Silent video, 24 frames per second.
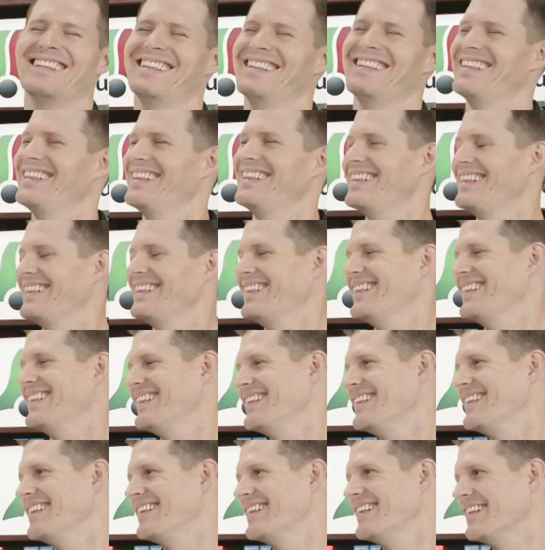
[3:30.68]

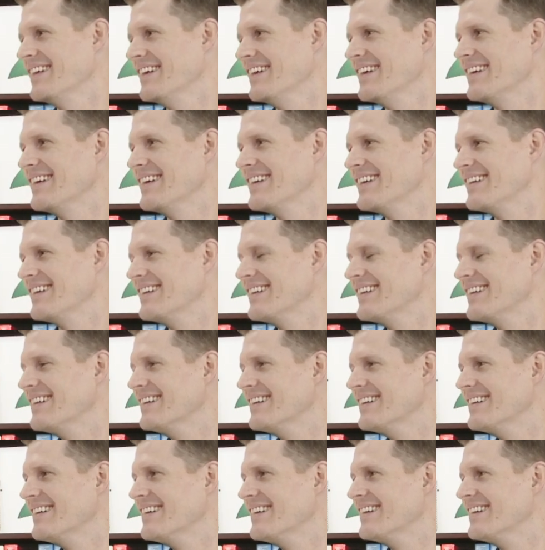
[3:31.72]
[no speech]